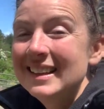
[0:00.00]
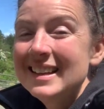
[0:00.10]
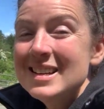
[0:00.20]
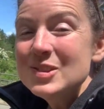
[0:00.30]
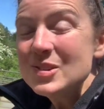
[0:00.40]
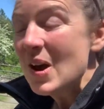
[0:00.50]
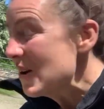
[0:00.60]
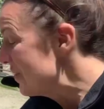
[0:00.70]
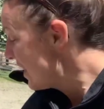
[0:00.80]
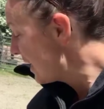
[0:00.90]

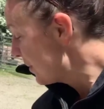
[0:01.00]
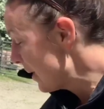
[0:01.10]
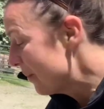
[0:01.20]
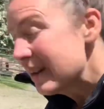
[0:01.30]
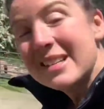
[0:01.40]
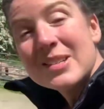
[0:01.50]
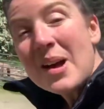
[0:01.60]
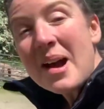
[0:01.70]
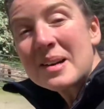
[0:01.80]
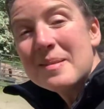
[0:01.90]
So that's what I wanted to
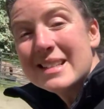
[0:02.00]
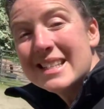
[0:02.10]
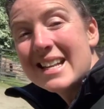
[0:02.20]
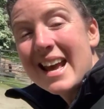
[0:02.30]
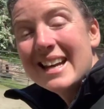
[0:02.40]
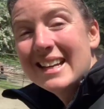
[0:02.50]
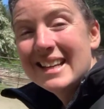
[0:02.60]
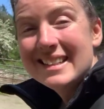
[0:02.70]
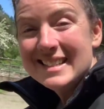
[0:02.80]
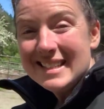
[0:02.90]
talk about today
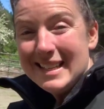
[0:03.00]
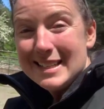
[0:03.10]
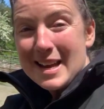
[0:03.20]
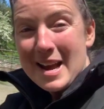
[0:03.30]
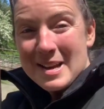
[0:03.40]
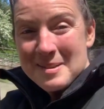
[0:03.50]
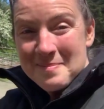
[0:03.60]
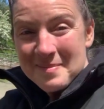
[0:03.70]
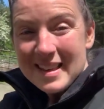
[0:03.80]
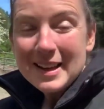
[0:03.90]
in tea time.
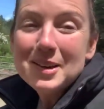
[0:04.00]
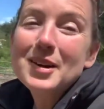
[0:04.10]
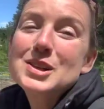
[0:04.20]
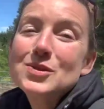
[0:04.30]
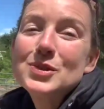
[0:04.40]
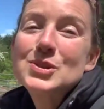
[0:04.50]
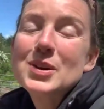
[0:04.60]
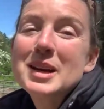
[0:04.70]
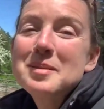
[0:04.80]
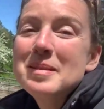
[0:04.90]
Thank you guys for
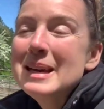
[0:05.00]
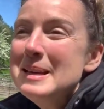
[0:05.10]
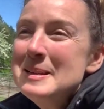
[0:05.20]
joining me.